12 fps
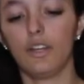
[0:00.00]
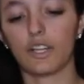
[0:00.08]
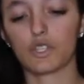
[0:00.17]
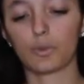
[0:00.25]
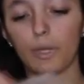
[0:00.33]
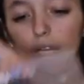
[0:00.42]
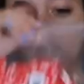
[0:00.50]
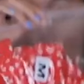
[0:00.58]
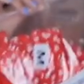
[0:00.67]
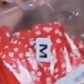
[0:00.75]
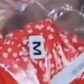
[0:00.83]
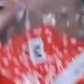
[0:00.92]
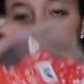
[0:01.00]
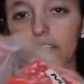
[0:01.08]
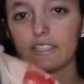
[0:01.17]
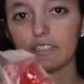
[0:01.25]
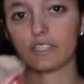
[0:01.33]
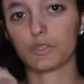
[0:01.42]
Next one I got is
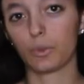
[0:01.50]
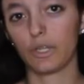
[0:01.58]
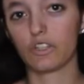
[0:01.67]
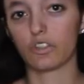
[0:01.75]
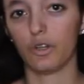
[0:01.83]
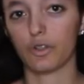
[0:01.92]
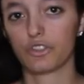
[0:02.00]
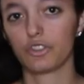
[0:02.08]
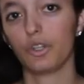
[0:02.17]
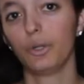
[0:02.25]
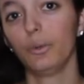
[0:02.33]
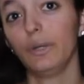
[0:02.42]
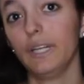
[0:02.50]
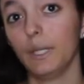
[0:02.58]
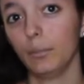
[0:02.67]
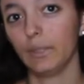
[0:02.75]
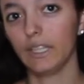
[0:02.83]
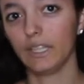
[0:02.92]
this. This one is also in
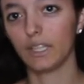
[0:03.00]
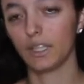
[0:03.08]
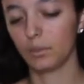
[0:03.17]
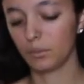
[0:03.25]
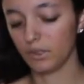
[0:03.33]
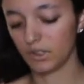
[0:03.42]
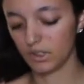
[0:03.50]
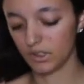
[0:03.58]
a medium.